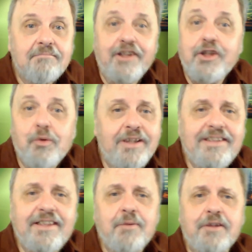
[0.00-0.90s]
And you know
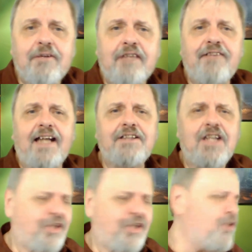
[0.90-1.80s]
what you did with the red
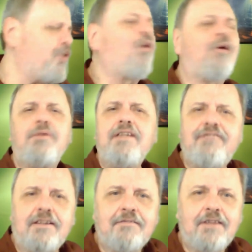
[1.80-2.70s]
flags? You didn't want to
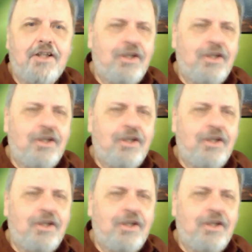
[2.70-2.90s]
believe it.